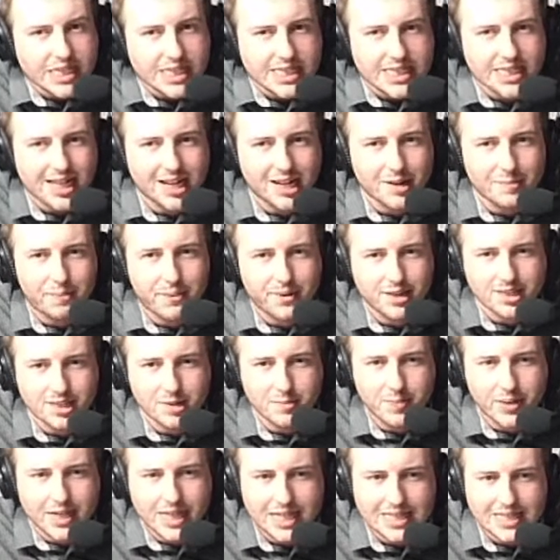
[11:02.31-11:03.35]
Is that a
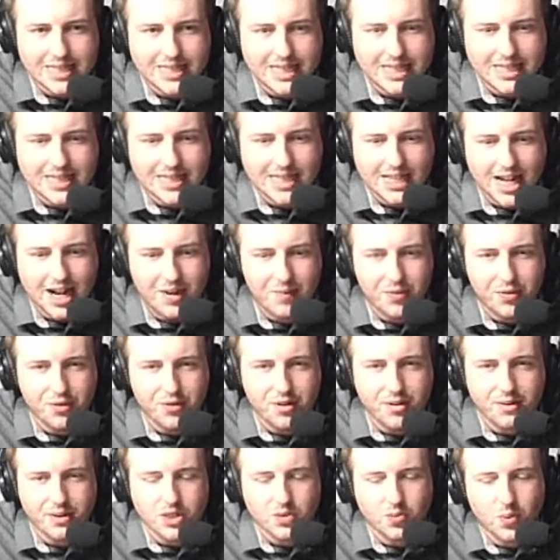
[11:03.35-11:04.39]
possibility to come
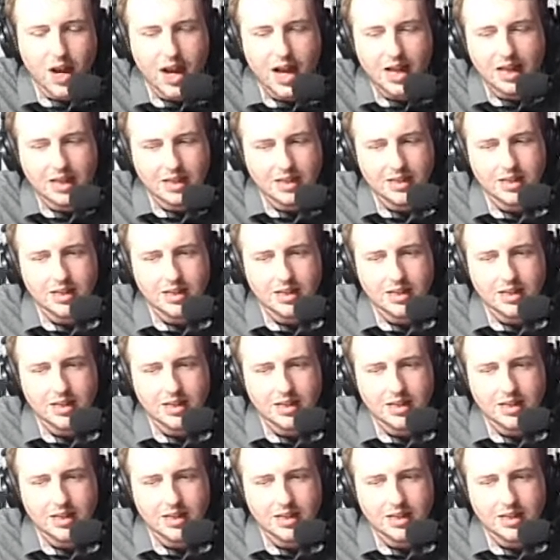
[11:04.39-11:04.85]
through as well?